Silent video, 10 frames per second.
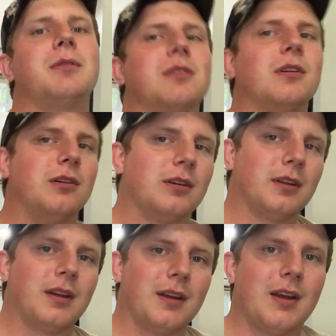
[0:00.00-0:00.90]
So
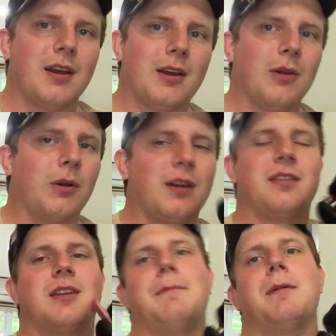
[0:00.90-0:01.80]
we're going to
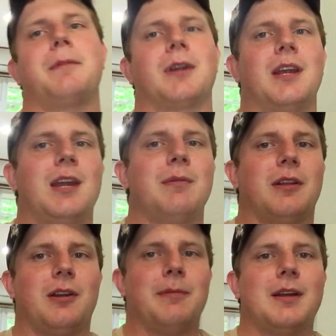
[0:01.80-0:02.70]
step up our game a
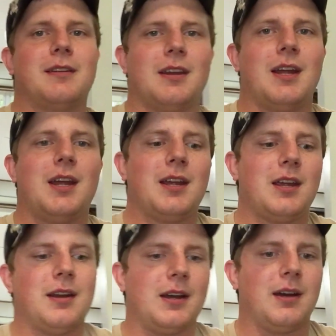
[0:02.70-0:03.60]
little bit today,
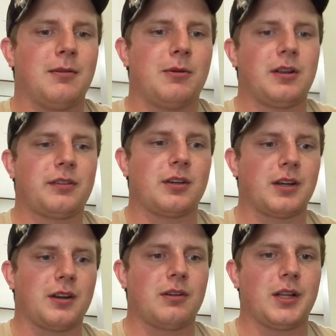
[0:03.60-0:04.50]
and we're also
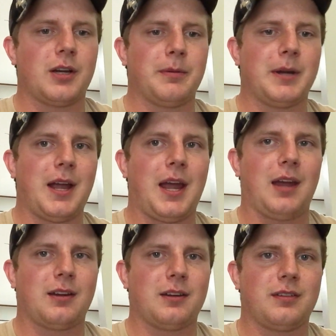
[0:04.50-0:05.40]
going to do a little bit of
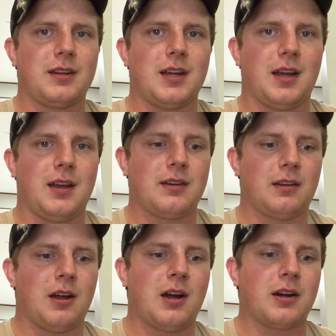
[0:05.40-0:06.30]
accuracy at
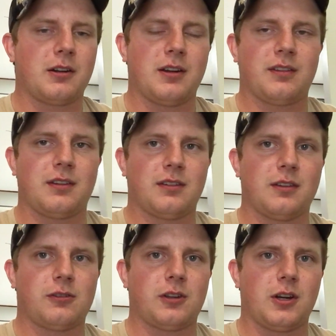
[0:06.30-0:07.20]
longer
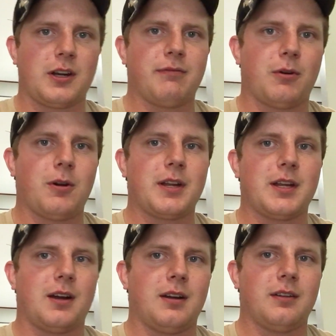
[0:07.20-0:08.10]
distances, 30-40
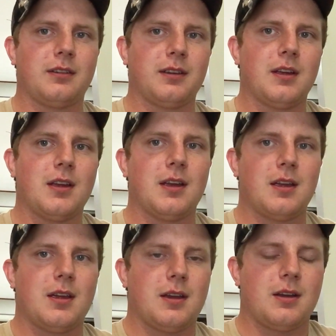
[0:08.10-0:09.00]
yards,
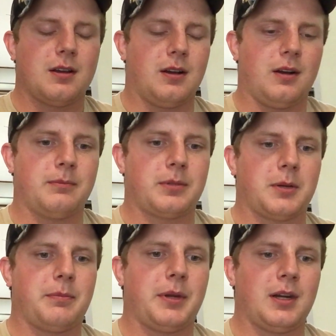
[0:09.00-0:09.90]

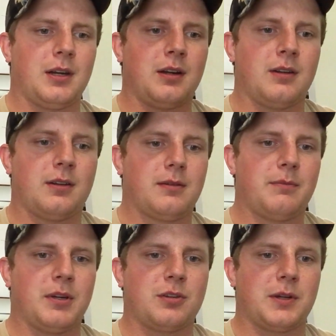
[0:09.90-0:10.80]
compared
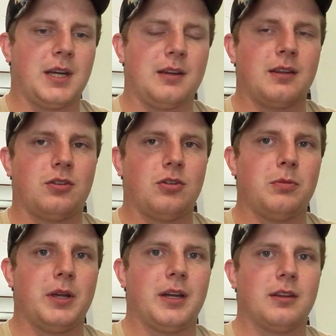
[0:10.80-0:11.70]
between the
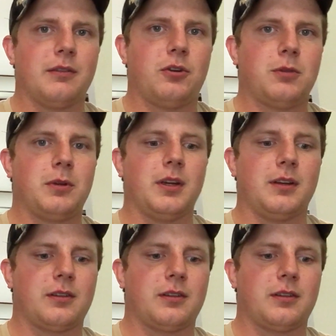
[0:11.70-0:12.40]
2-blade and the 4-blade.